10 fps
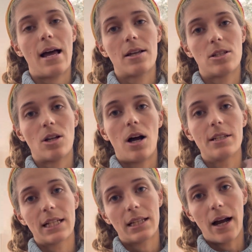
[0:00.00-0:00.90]
saw a
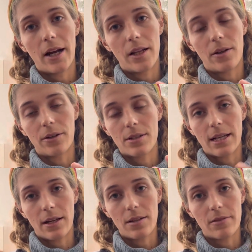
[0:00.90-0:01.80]
decline in their
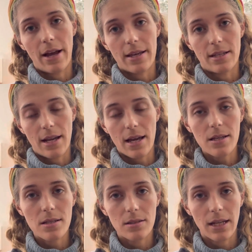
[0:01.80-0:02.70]
sales of
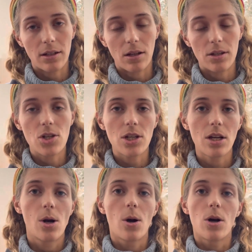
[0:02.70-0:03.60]
SNS technology.
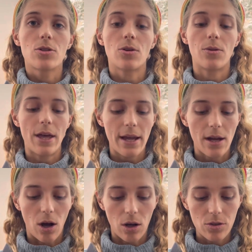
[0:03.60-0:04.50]
So they
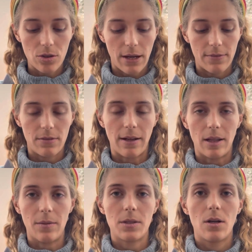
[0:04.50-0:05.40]
also have
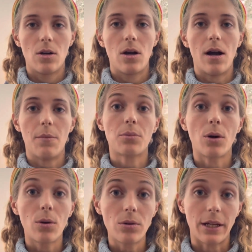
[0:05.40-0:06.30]
developed
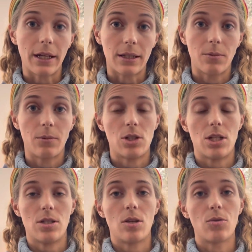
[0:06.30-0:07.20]
ProLink, which
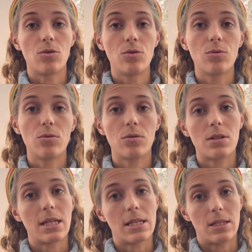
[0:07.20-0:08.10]
is their new
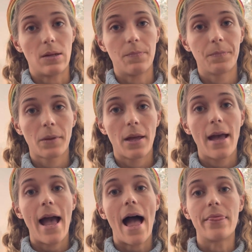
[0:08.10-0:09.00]
system,
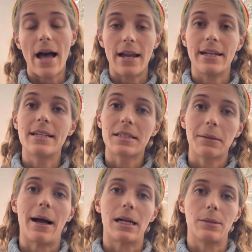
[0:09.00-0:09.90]
and that is
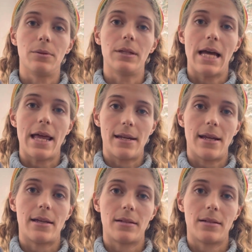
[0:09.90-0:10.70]
compatible with NNN.